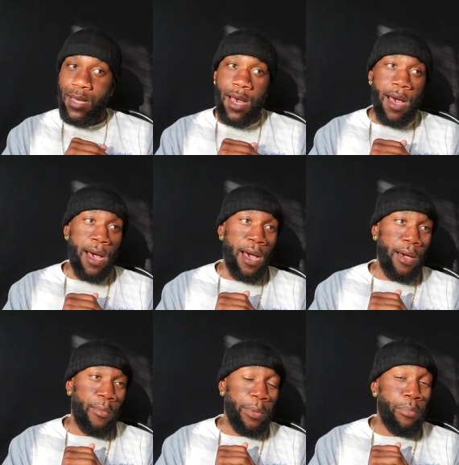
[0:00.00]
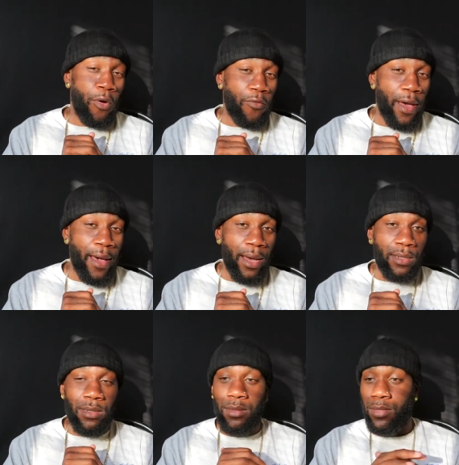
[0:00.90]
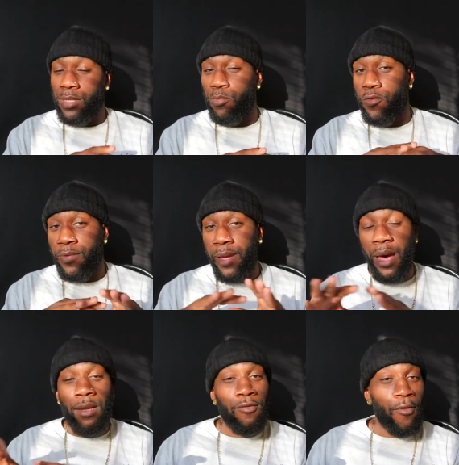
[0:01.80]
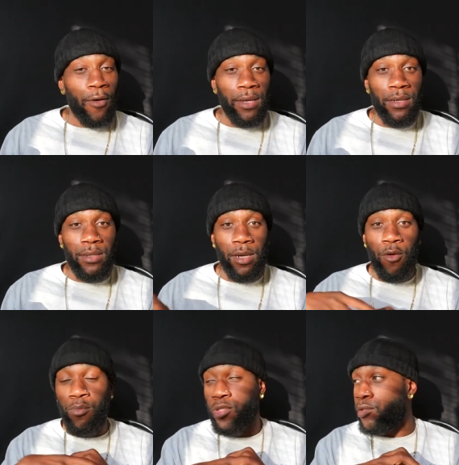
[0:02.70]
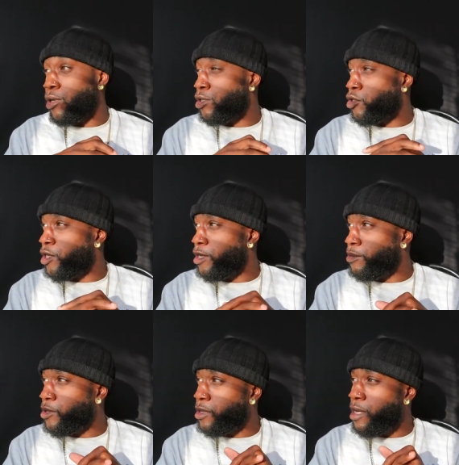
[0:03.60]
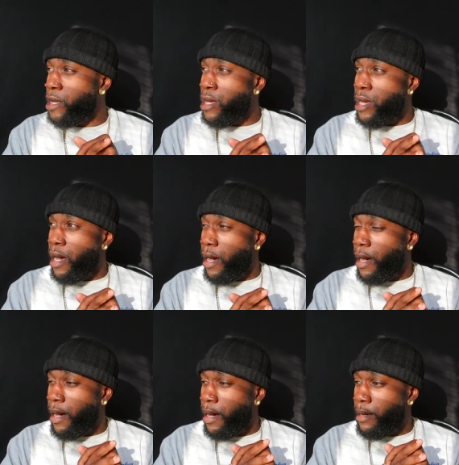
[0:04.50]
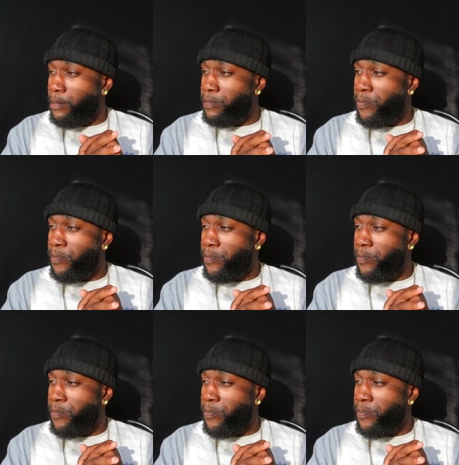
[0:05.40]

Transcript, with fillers: Uh, we both act. She moved to California to go pursue her dreams, um,